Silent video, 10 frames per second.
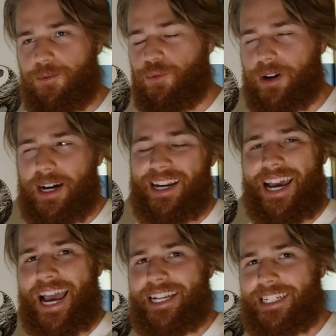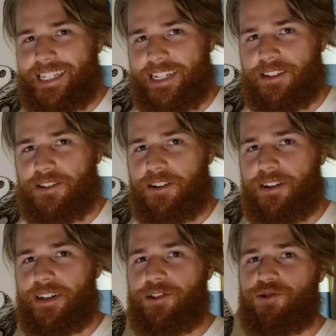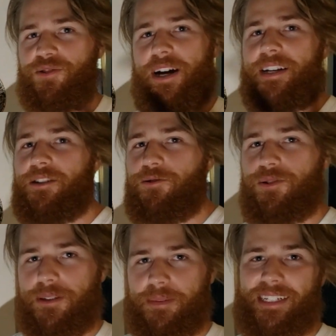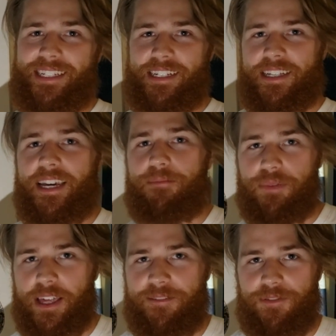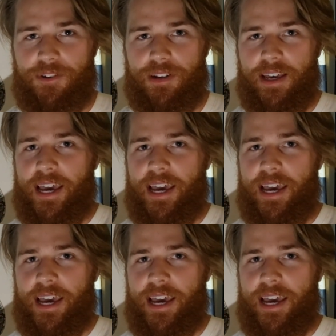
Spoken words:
we're kind of hesitant on trying to do something silly and playful